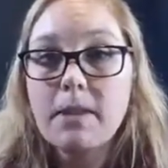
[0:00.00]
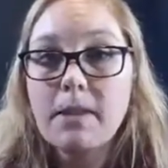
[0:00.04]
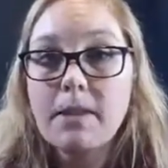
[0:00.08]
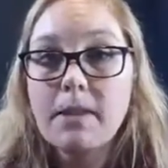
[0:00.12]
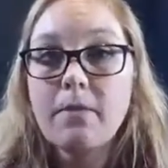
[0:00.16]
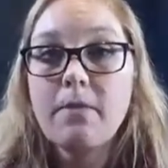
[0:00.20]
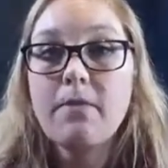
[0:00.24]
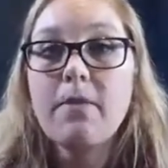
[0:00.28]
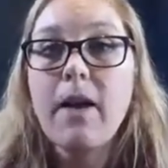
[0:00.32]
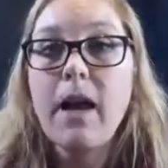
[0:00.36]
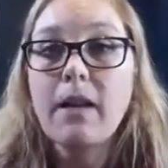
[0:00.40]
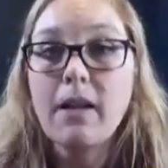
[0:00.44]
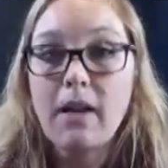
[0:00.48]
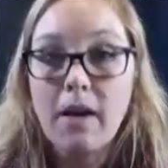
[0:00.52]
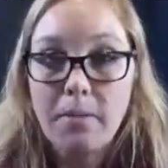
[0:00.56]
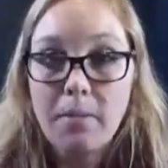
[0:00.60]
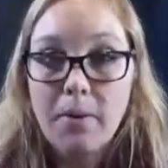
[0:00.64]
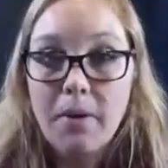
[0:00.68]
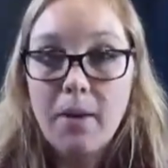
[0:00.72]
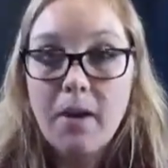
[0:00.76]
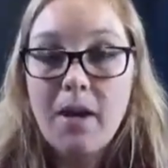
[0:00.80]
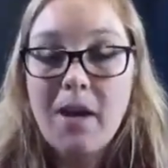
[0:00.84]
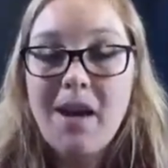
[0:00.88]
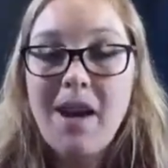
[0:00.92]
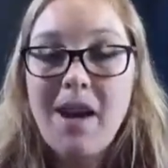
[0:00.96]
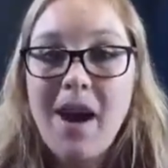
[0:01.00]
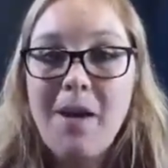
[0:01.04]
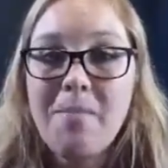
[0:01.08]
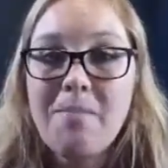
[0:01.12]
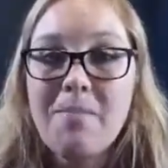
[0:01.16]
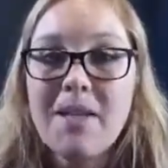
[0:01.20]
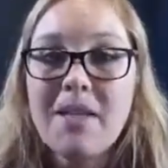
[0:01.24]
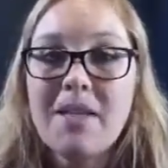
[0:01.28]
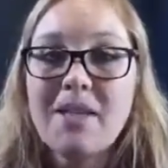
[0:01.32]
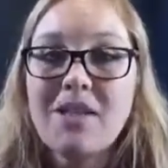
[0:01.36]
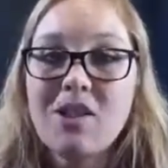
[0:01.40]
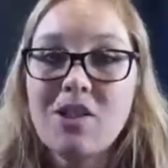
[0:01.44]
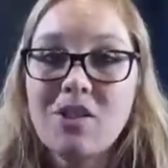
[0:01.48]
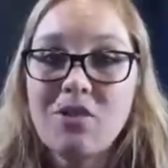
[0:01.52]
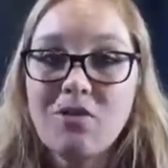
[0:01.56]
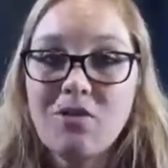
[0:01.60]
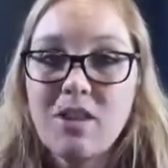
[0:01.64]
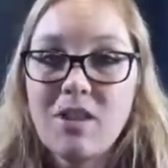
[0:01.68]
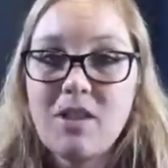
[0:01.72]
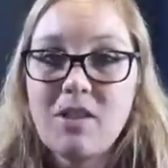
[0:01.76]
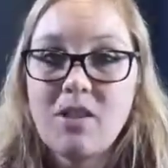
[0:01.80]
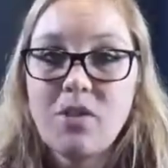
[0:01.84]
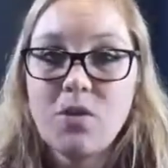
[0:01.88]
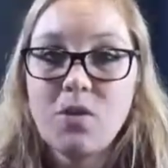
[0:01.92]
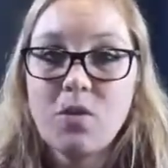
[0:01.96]
develop a
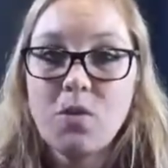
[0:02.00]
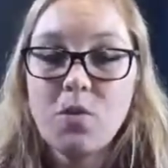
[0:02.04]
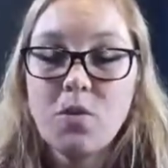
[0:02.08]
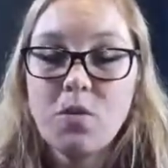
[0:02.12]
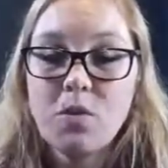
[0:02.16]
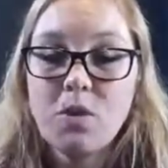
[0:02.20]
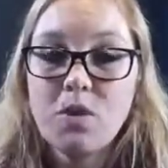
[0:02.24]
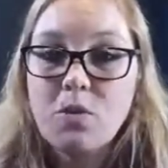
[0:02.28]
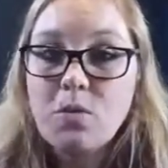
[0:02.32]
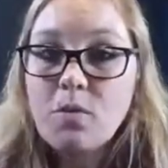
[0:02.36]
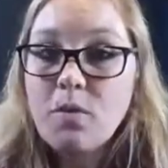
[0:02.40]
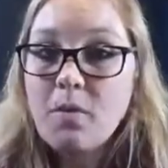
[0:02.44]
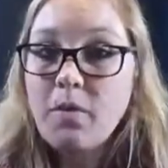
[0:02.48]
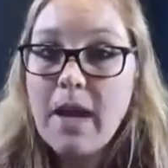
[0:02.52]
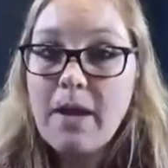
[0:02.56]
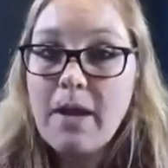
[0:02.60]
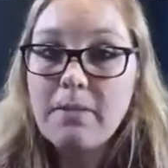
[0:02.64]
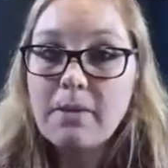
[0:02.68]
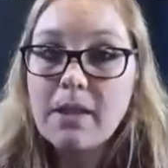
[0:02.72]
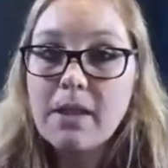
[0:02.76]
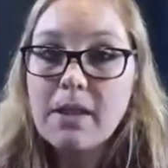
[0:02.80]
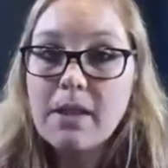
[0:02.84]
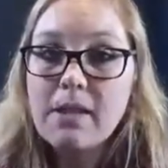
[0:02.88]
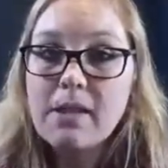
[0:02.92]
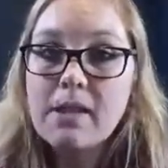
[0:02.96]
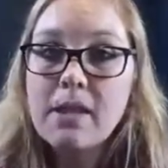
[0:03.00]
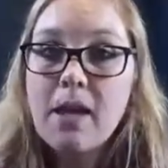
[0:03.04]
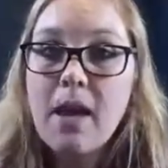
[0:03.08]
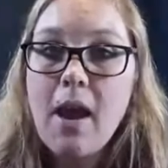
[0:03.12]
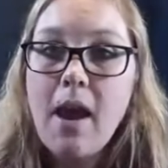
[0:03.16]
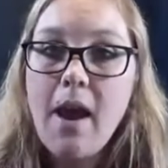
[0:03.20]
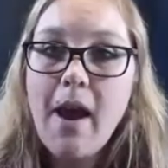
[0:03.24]
ministry to families